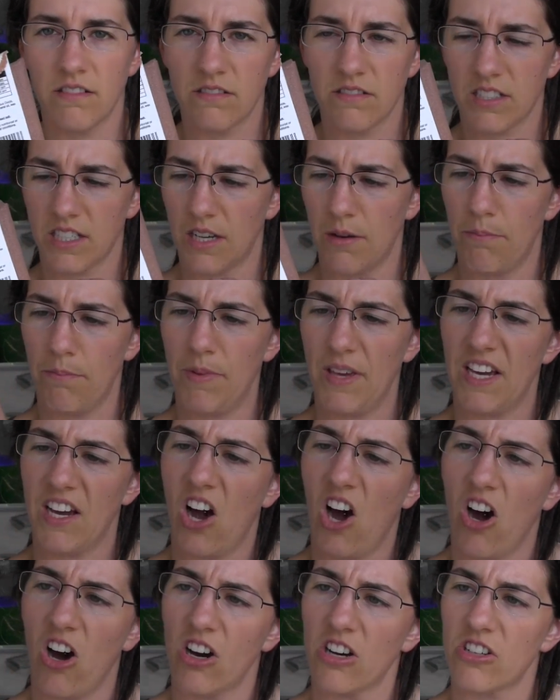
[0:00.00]
It's like a big
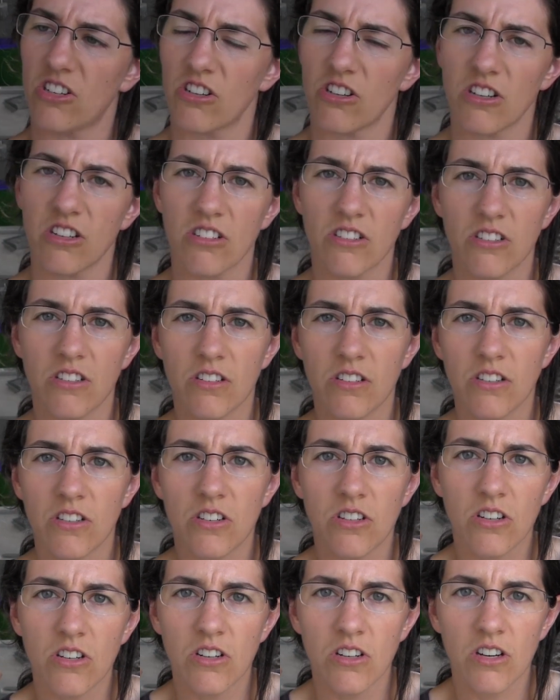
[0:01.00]
hunker,
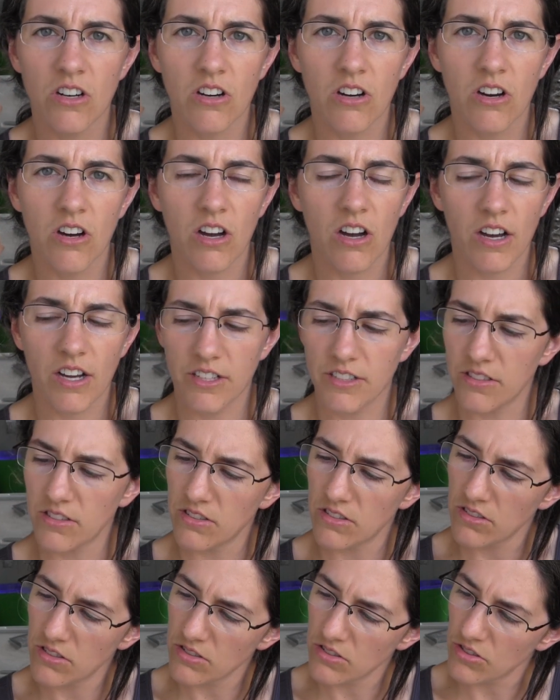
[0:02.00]
and